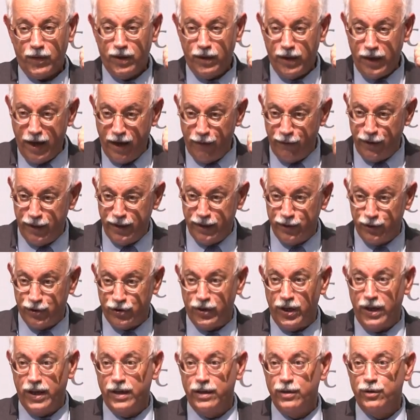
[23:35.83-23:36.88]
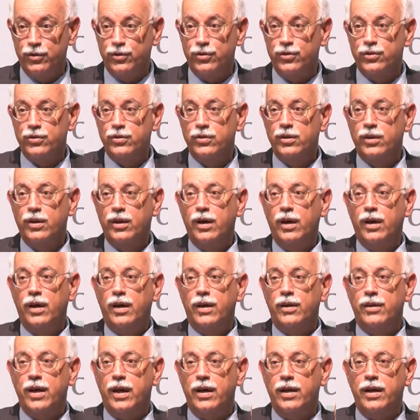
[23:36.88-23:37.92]
the evidence is
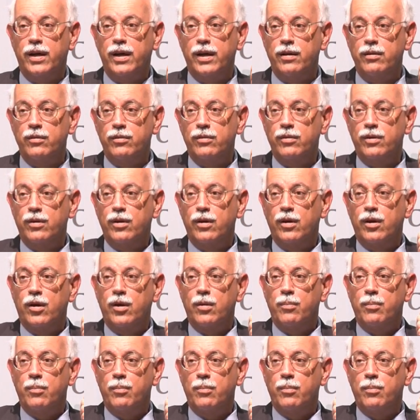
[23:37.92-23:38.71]
that in